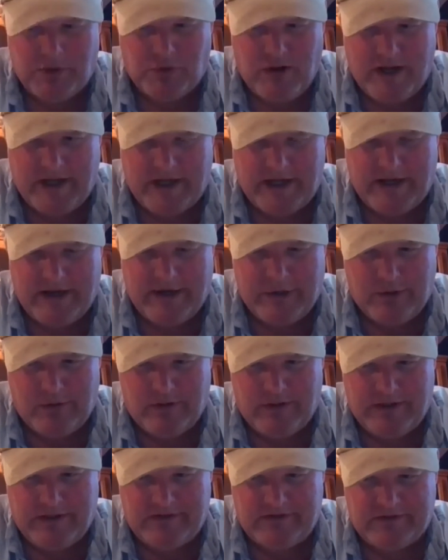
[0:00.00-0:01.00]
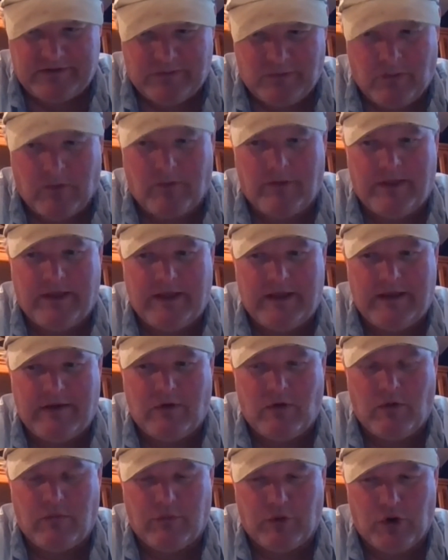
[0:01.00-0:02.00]
rate increase or the
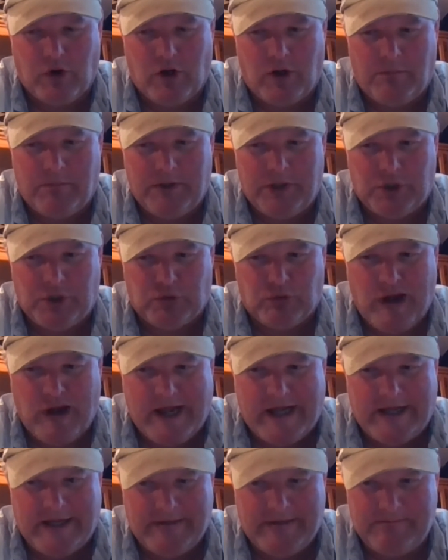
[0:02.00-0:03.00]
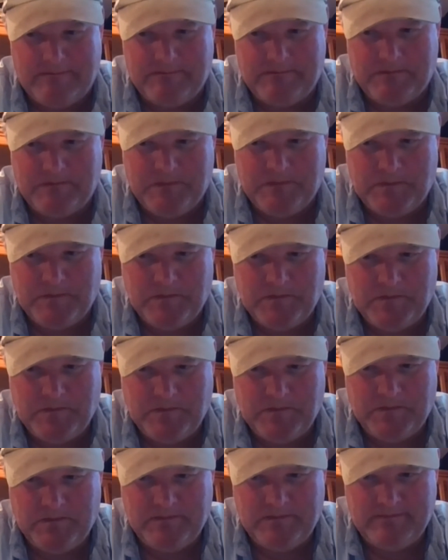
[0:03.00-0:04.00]
overall mill rate?
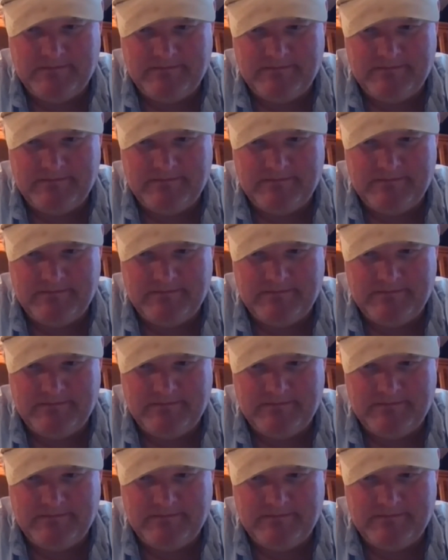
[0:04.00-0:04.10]
To I'm